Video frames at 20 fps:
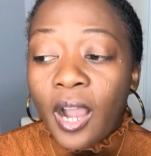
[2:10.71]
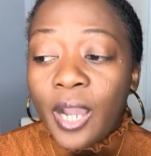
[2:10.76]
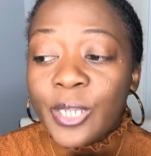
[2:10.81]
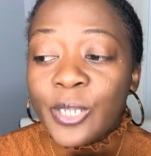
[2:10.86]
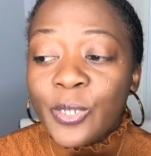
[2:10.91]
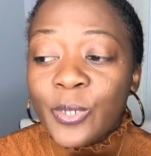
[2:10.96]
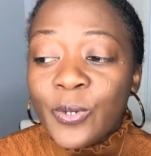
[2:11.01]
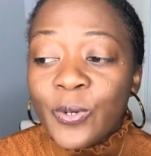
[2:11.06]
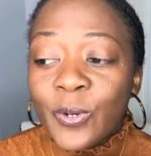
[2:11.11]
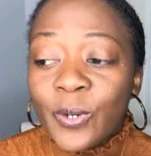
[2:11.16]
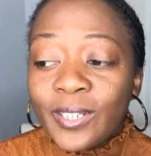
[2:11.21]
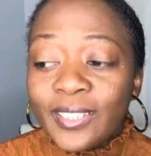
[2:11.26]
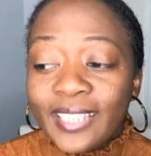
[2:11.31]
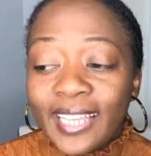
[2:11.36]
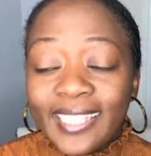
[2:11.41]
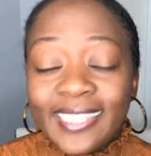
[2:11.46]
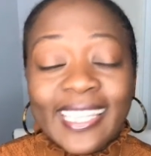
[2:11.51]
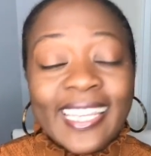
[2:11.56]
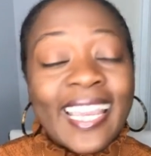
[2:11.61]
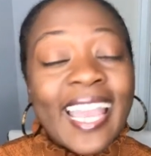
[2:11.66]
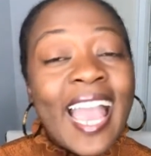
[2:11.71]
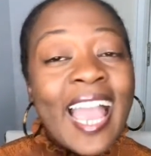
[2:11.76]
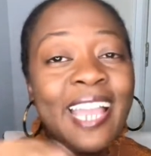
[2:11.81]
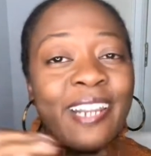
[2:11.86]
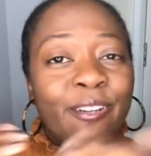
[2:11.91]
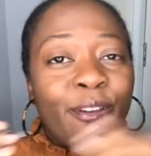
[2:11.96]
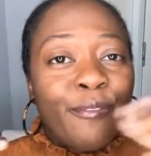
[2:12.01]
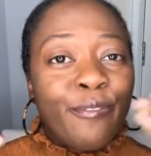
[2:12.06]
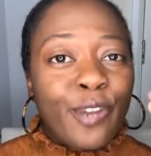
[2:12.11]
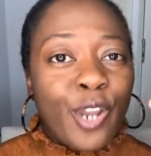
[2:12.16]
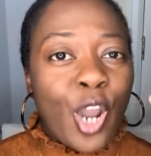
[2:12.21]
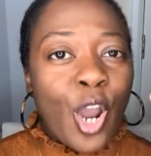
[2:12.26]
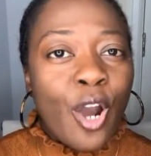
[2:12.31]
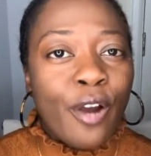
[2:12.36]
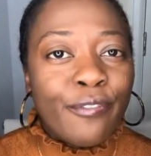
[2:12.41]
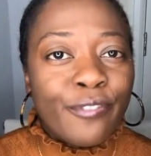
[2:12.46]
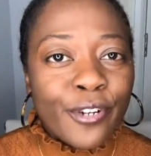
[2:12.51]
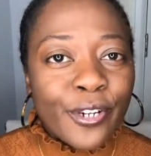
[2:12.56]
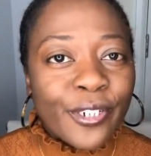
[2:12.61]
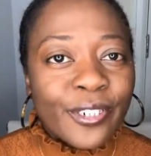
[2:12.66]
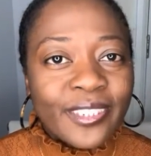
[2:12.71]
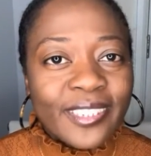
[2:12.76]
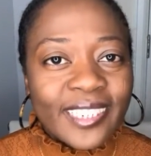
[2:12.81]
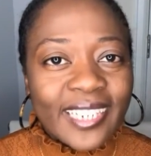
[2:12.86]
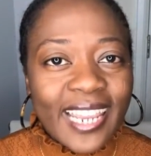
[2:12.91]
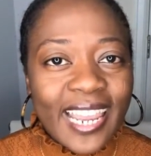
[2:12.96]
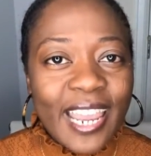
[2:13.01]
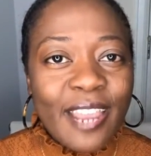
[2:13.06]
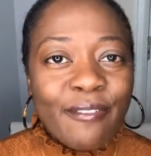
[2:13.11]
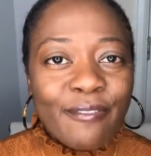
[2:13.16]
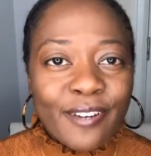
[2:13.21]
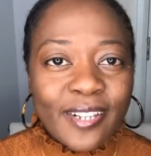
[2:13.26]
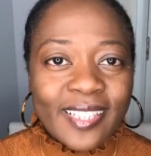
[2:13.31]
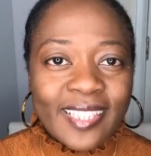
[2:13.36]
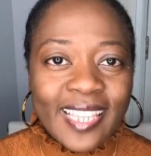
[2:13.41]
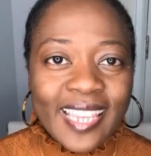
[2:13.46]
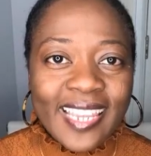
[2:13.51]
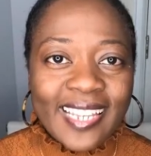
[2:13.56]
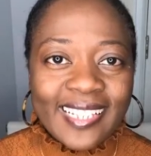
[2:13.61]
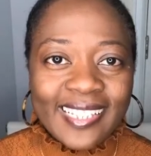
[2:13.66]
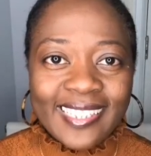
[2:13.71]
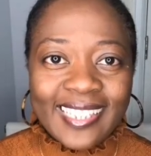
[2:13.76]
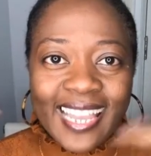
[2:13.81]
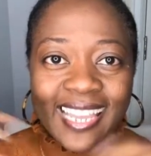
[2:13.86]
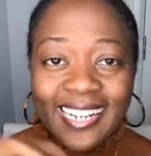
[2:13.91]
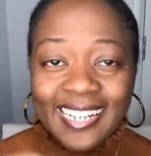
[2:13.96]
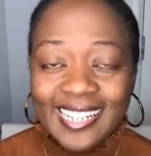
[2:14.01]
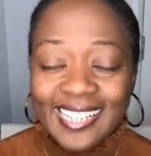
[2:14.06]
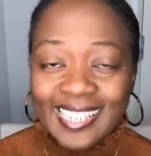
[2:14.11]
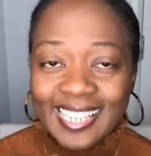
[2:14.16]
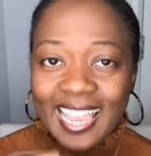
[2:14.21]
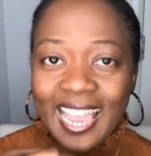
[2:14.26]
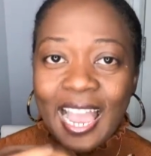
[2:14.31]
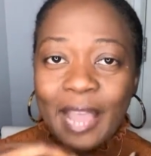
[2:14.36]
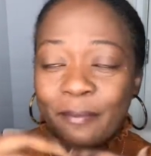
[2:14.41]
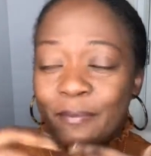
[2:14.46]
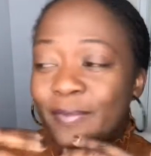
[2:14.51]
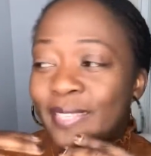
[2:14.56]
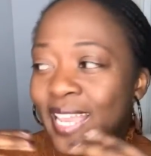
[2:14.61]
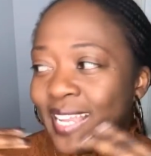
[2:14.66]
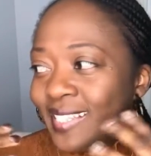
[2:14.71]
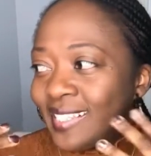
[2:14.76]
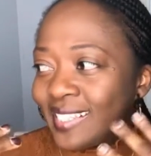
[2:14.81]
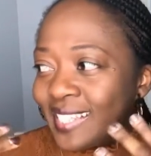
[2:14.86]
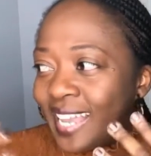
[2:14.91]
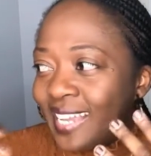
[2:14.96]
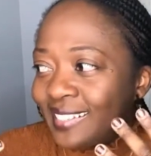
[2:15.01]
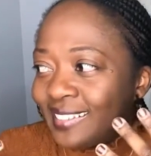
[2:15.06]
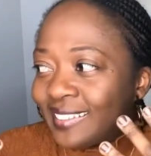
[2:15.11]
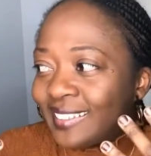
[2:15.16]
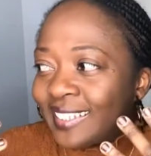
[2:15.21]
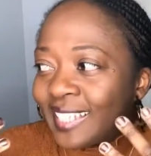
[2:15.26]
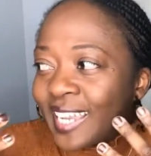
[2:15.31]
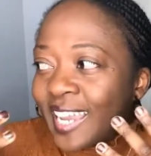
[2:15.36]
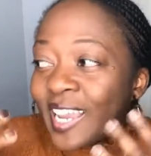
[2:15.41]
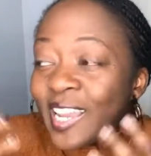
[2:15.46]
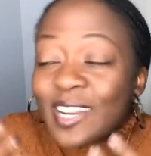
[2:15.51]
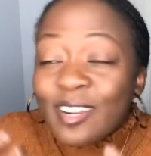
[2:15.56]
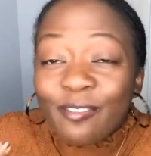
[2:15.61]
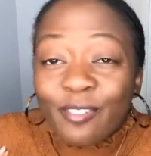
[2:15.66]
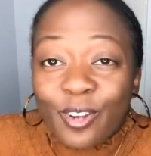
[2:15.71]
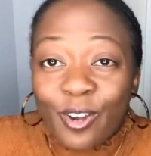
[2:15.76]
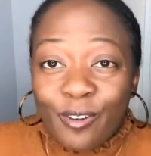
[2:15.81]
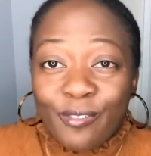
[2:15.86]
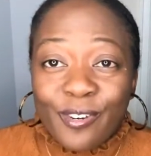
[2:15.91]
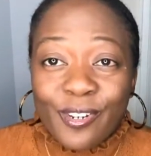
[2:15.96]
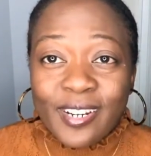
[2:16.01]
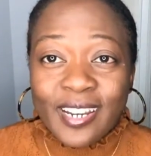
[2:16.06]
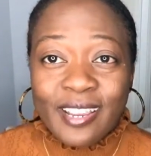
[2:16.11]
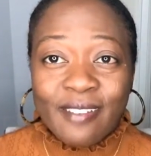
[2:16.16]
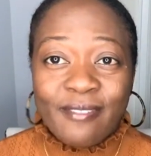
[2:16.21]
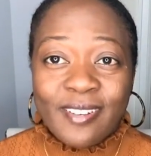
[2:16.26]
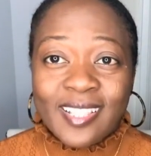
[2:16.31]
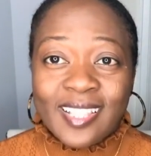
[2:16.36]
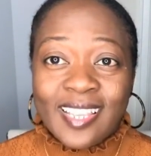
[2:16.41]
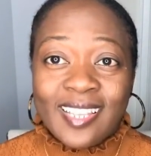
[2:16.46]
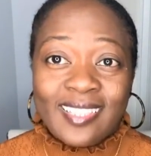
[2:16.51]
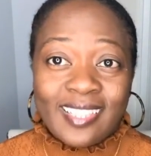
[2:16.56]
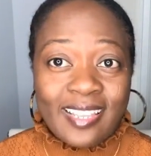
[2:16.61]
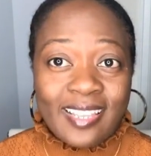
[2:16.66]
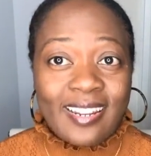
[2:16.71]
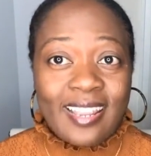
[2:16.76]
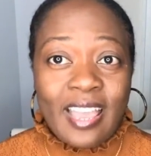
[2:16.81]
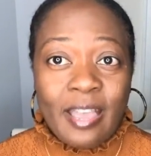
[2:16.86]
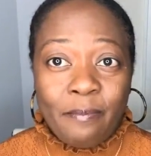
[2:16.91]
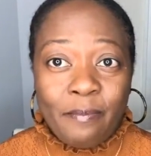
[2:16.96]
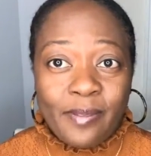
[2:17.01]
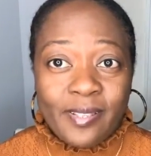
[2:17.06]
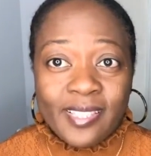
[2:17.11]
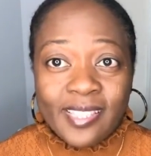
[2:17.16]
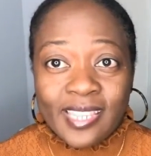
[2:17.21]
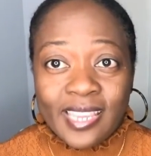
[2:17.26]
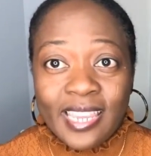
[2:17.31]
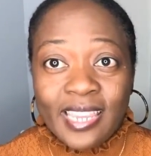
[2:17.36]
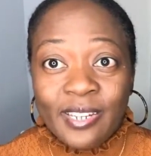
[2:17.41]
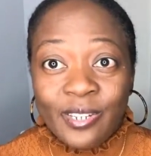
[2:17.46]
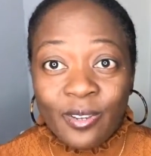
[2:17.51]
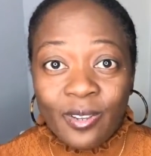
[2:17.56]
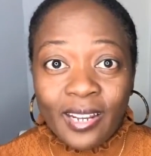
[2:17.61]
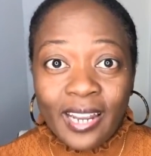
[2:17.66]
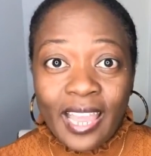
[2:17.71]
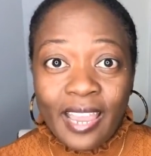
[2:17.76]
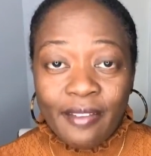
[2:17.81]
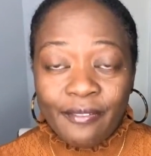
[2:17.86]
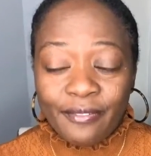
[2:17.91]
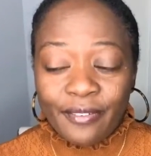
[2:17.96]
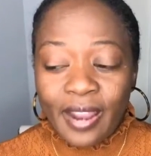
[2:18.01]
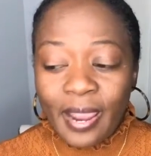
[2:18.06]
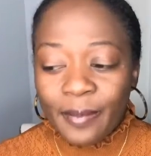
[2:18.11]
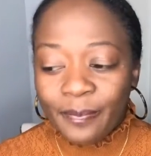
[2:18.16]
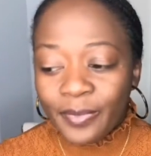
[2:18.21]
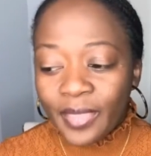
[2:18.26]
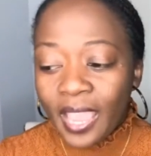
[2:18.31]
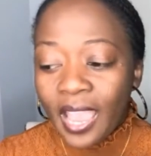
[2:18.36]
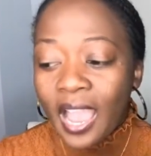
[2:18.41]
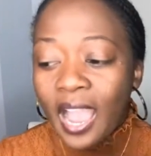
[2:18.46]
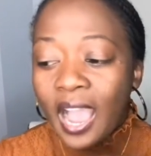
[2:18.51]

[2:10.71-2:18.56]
you know that they kind of govern everything that is that they kind of govern everything that happens in your life, right?